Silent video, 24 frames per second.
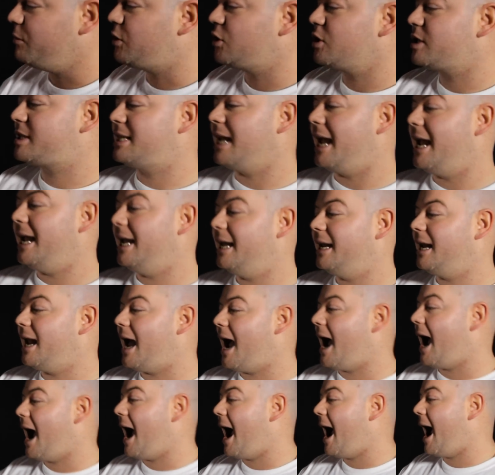just saying,
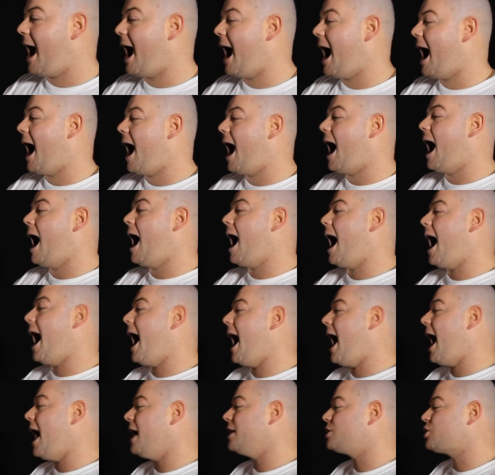
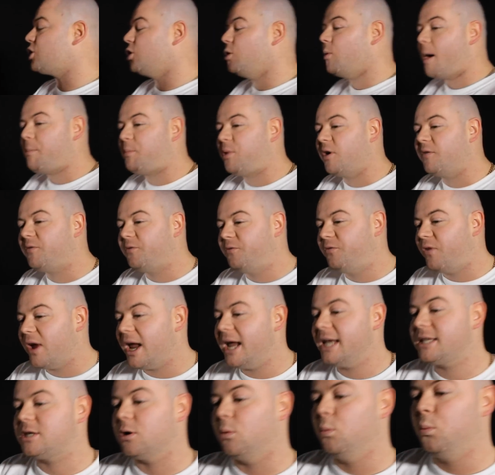as who I
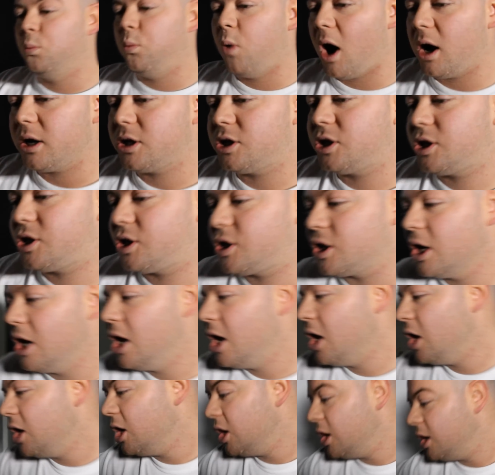prefer to watch,
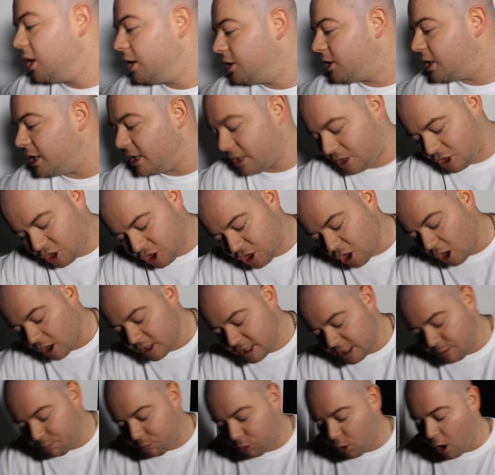
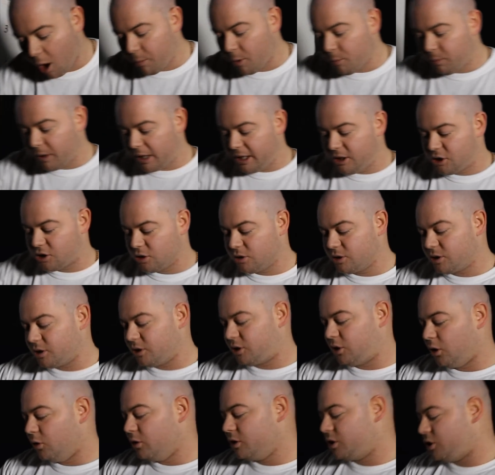Shotty probably
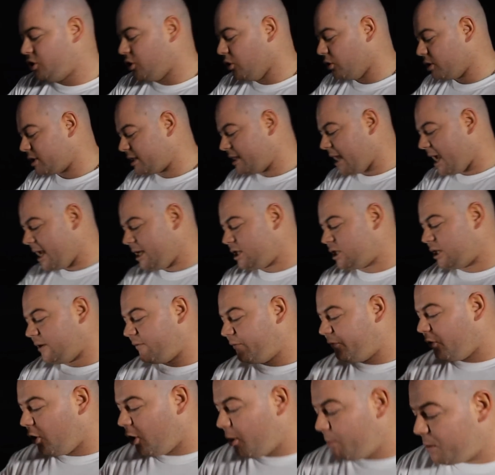does just edge it
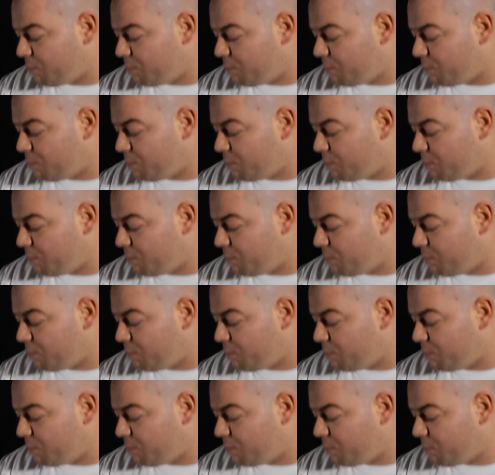for me.